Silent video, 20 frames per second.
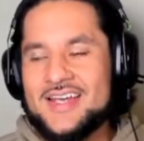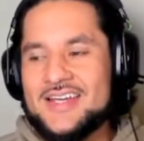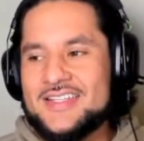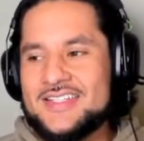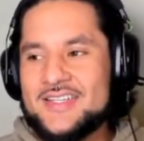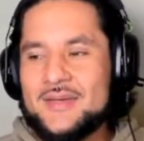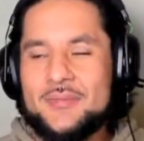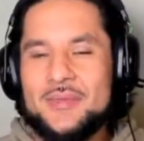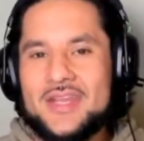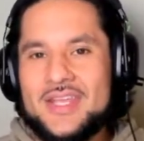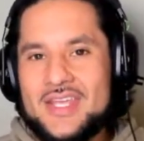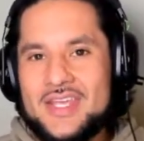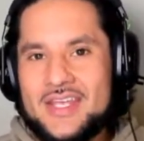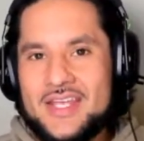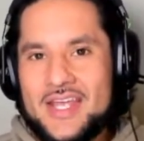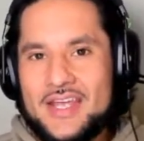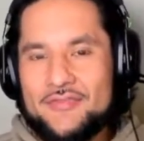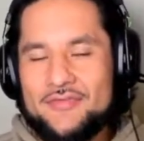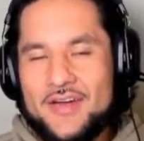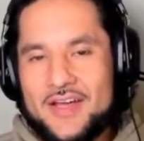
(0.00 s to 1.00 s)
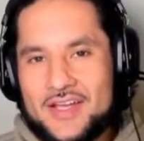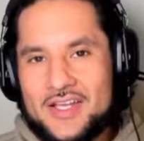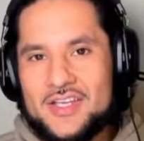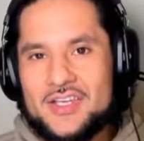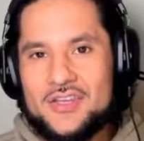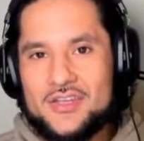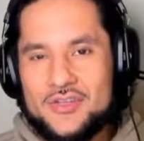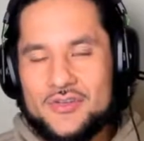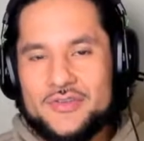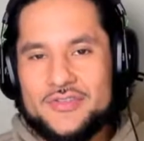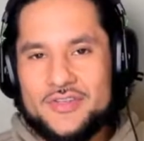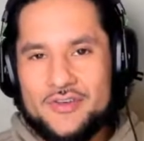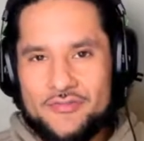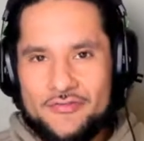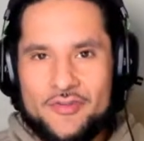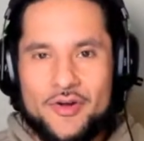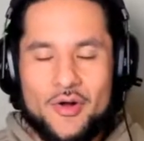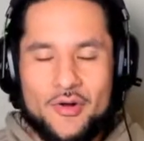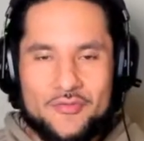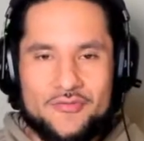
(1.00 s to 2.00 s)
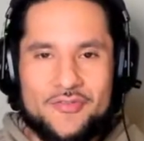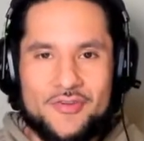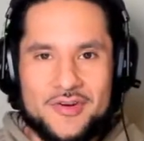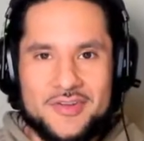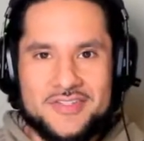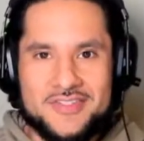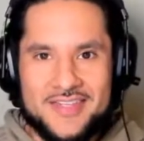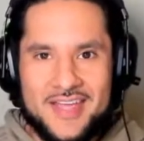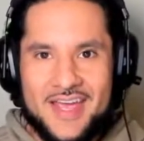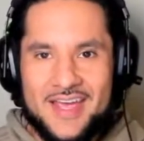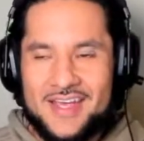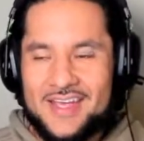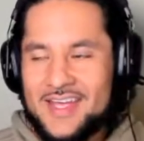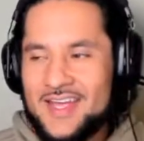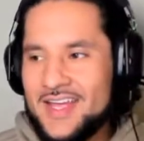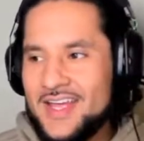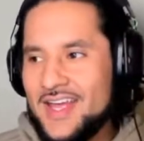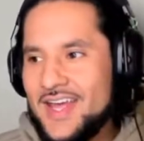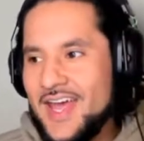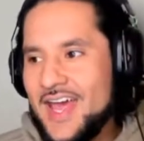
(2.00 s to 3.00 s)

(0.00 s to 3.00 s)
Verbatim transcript: somebody if I could use their phone for a sec